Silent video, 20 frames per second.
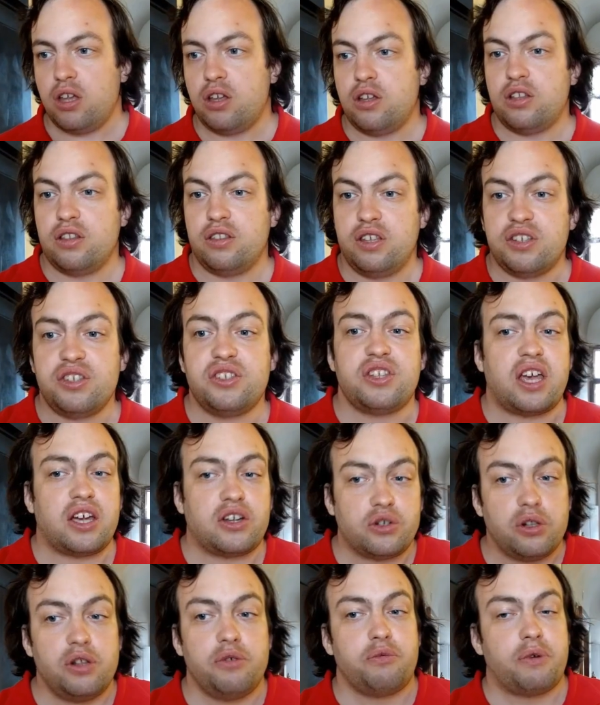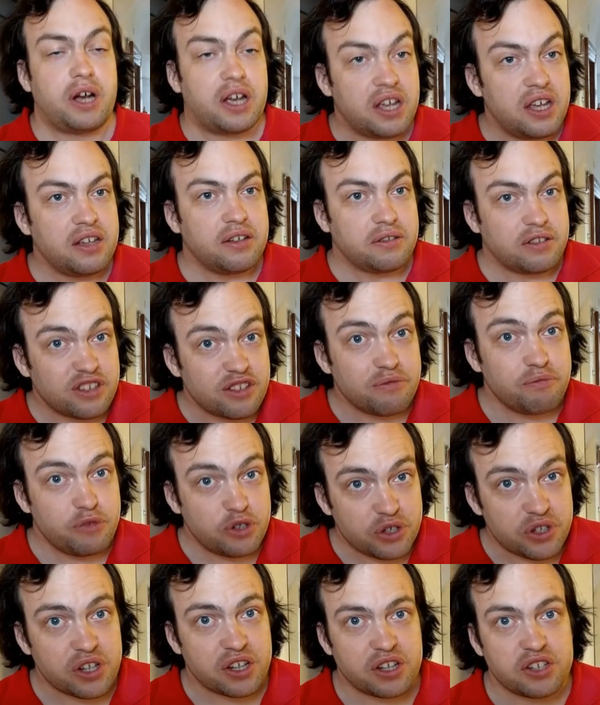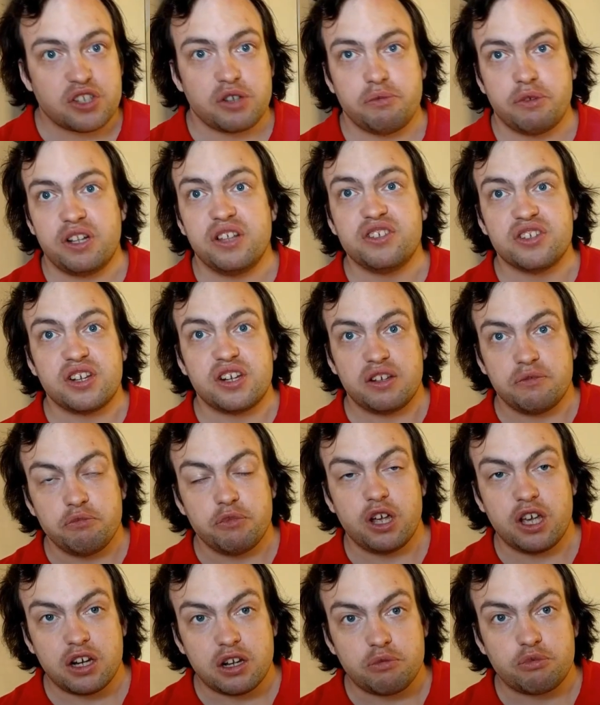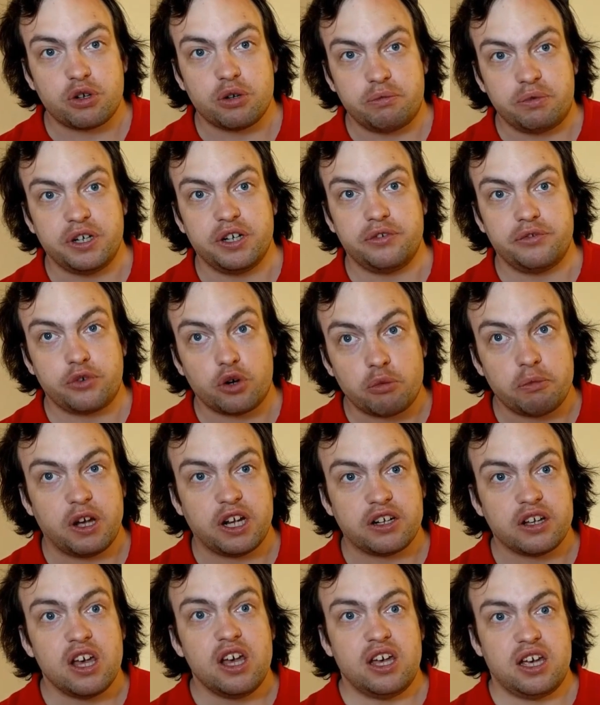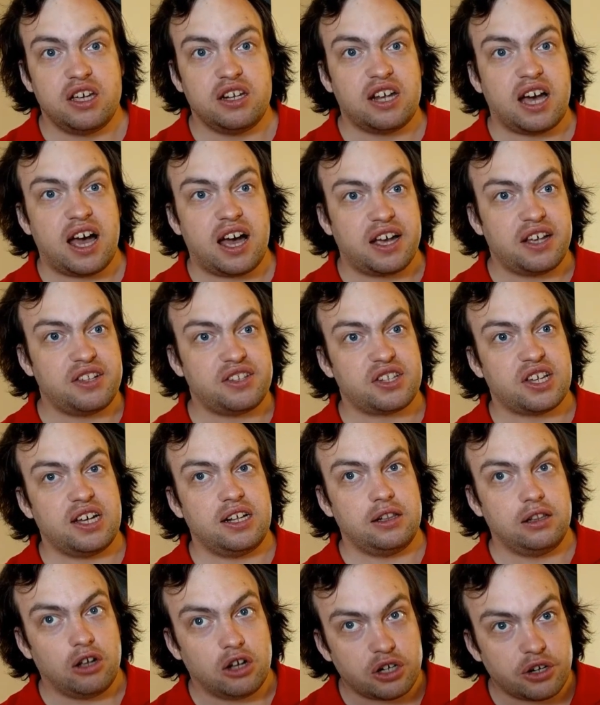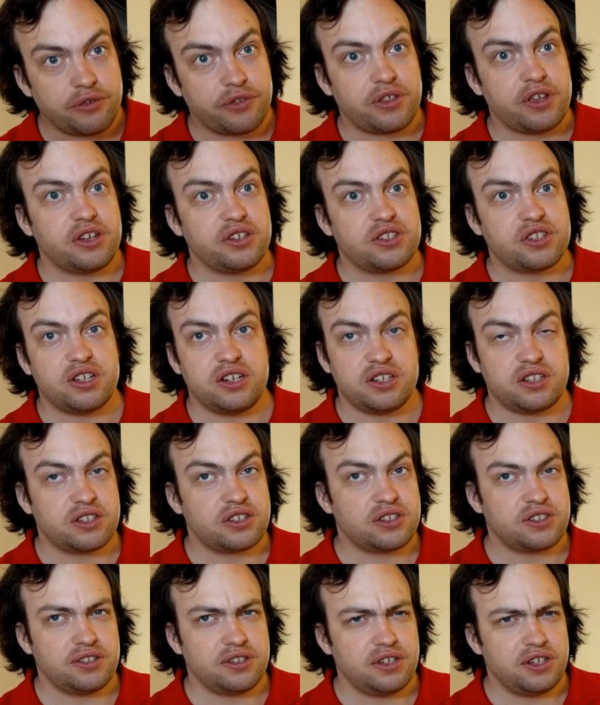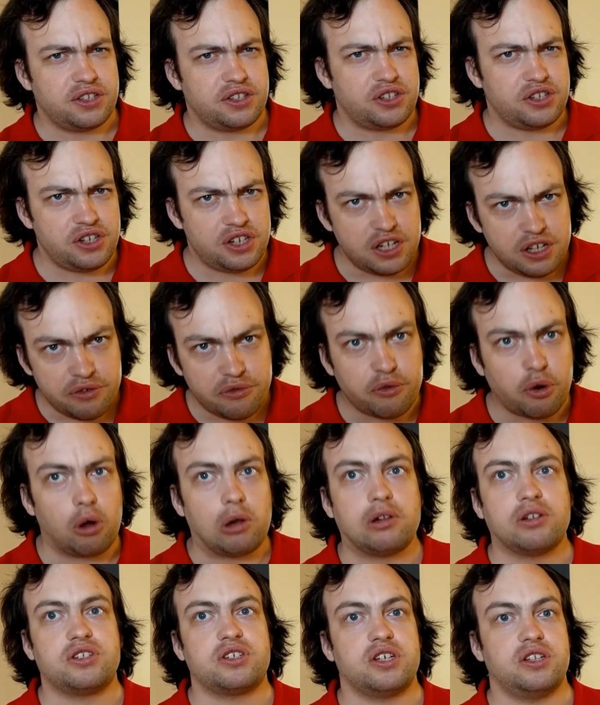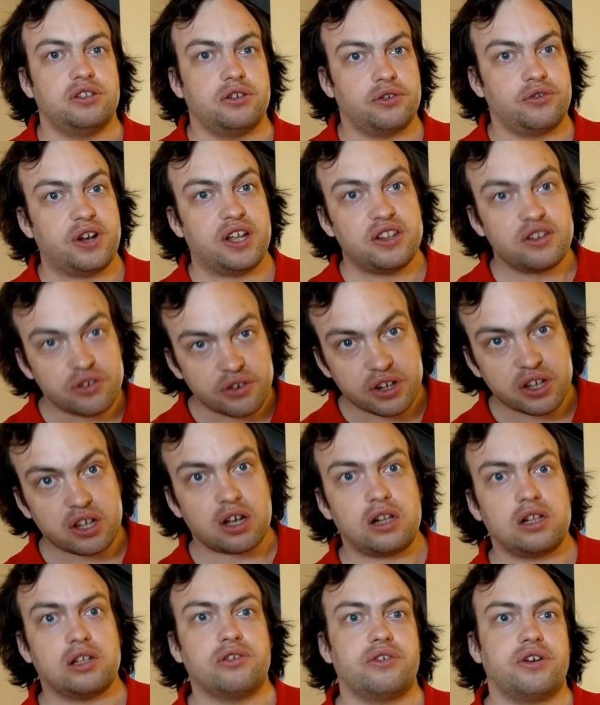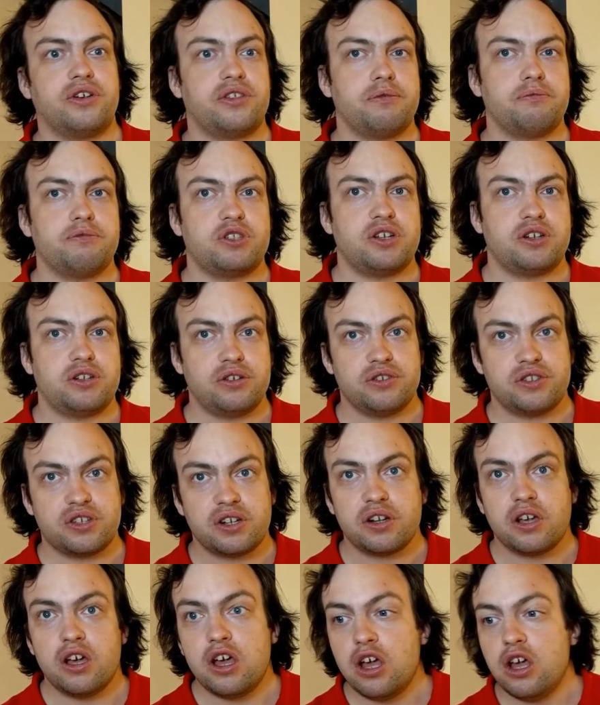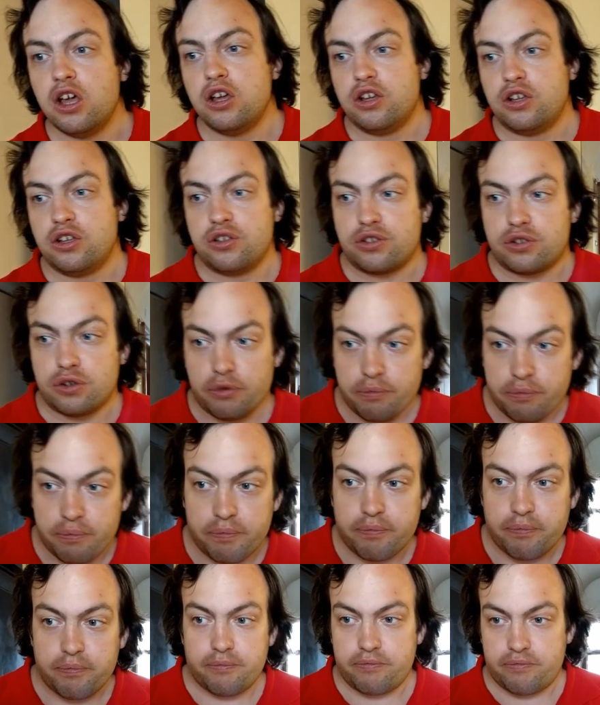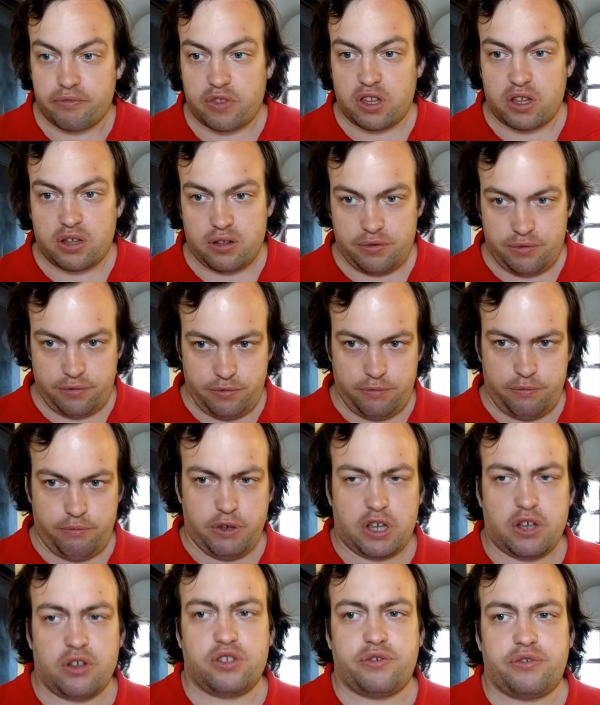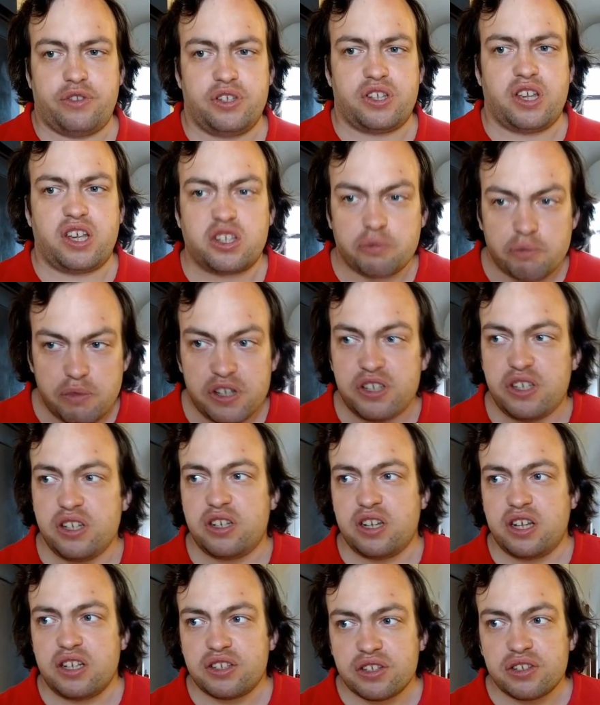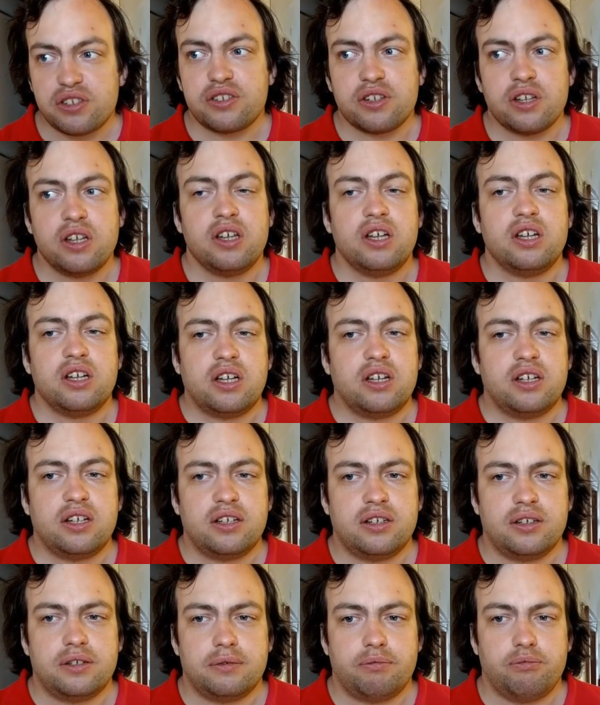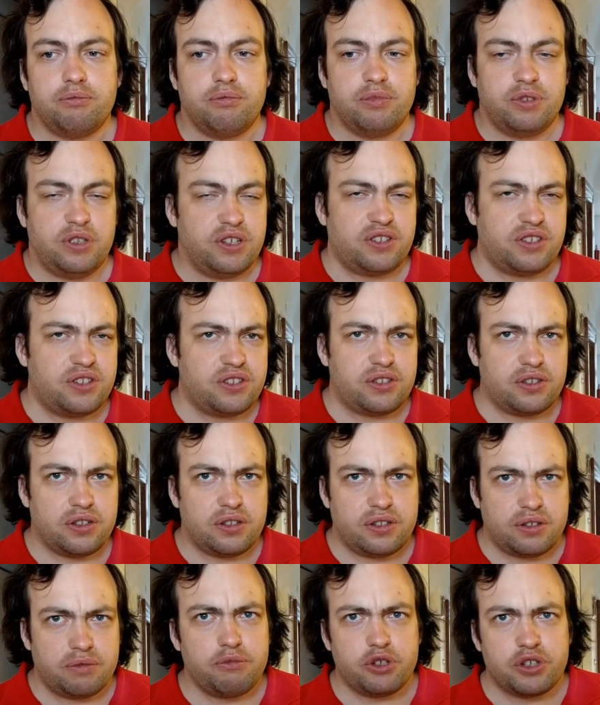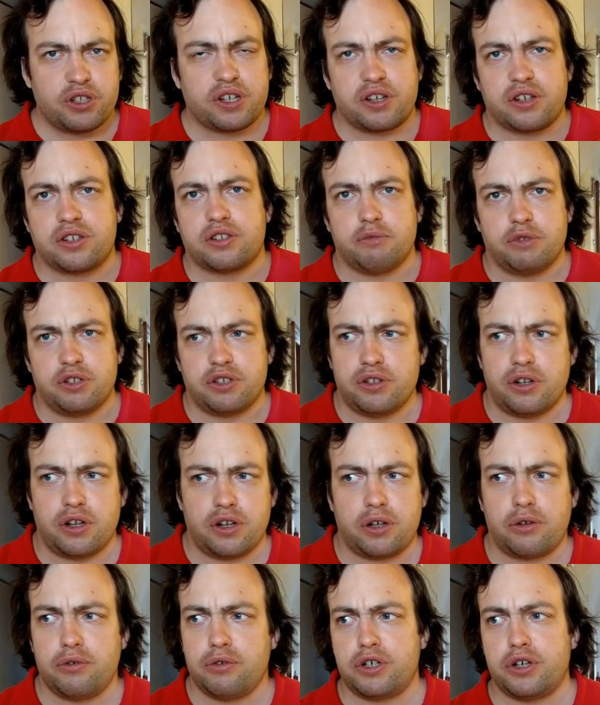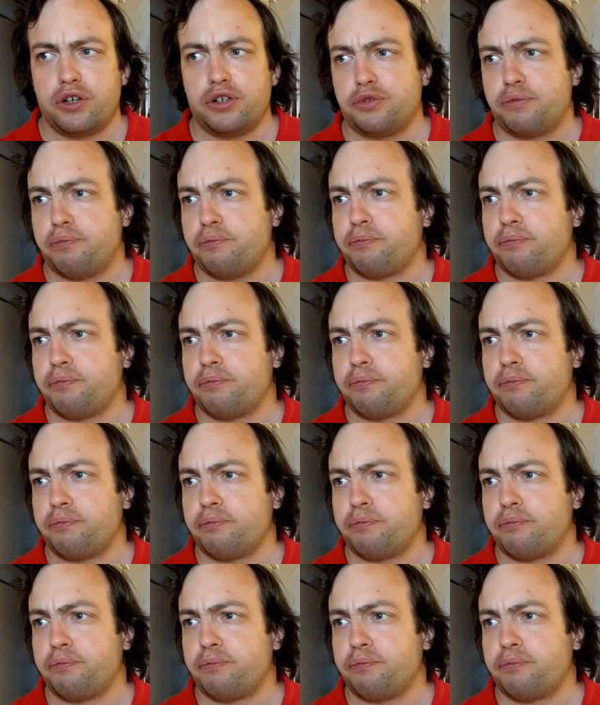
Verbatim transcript: This is actually why MusicXML is an inappropriate format. It hides a lot of things in its defaults, in the rendering algorithms that use it. So, because of this explicitness, MusicXML is not a good choice.